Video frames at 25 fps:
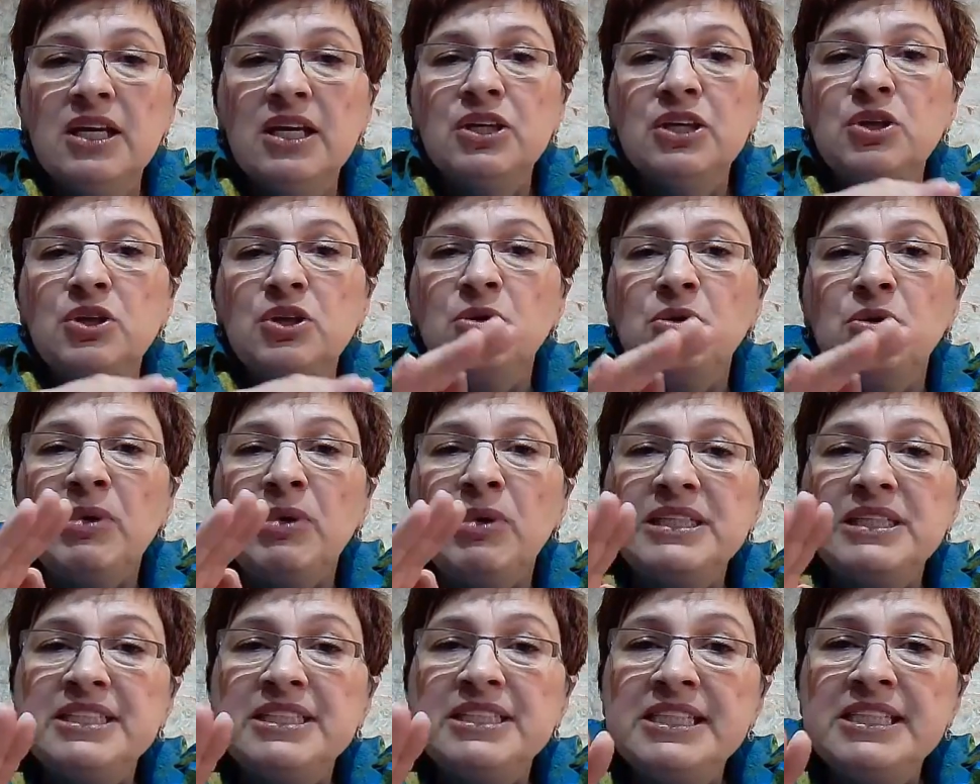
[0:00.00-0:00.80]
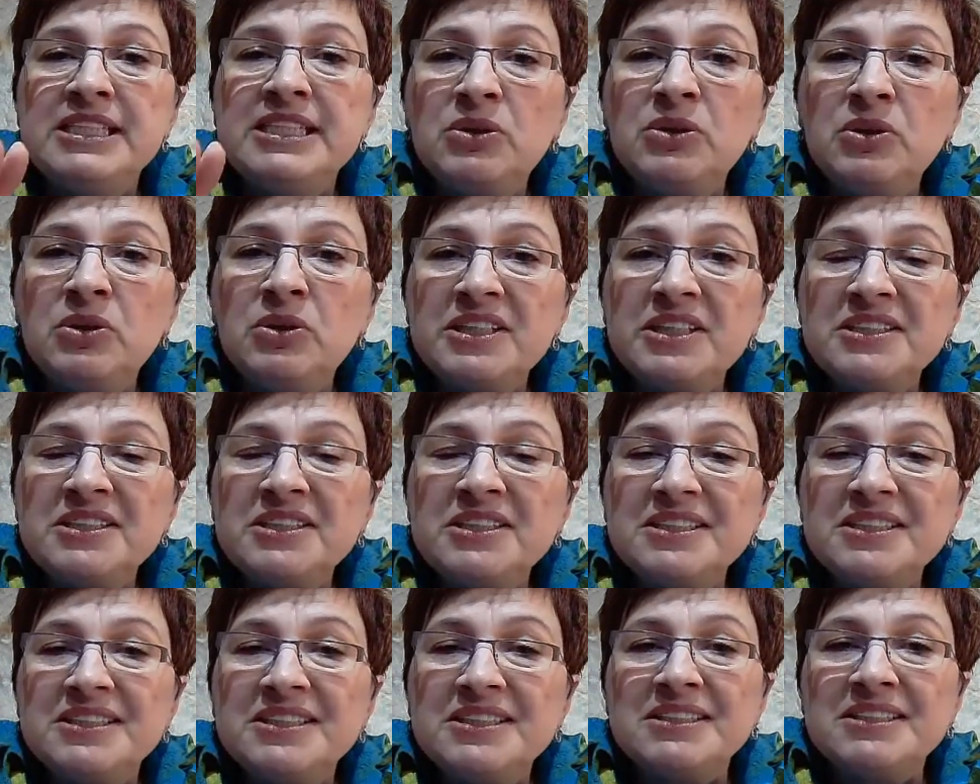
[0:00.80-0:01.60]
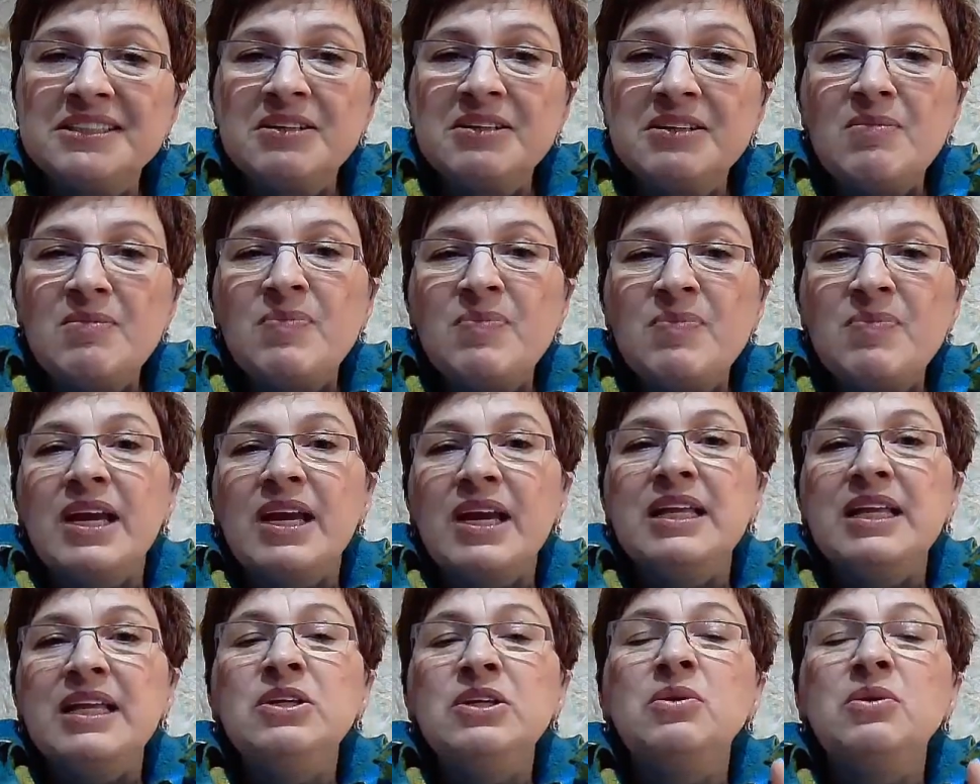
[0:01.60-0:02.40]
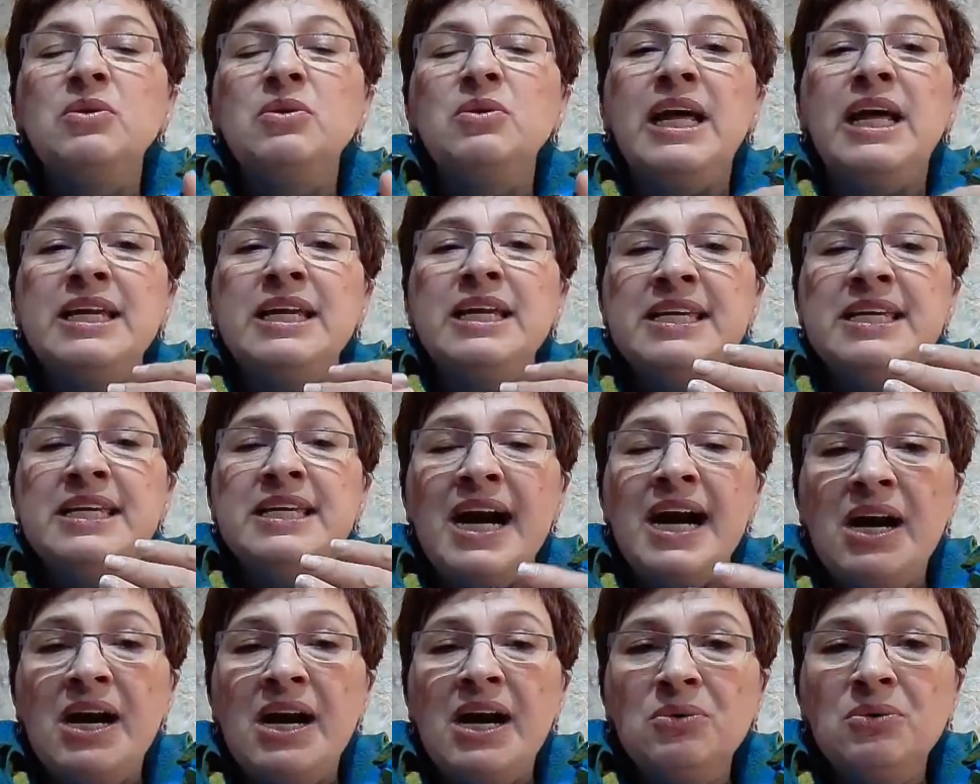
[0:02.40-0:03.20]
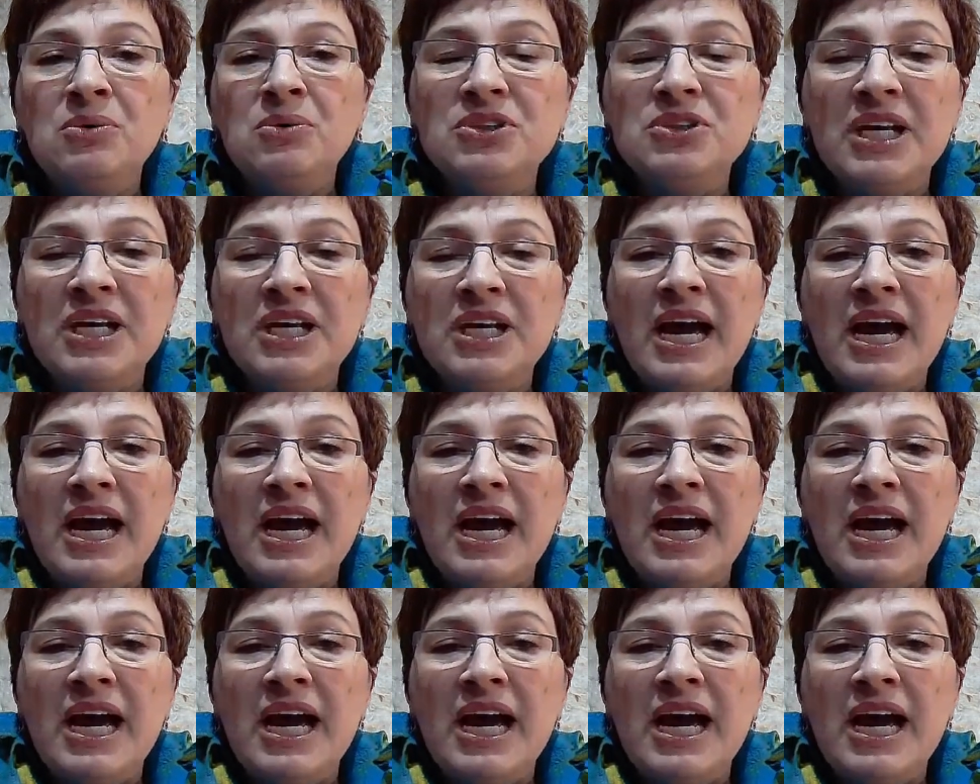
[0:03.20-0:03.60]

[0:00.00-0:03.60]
your materials, your layout,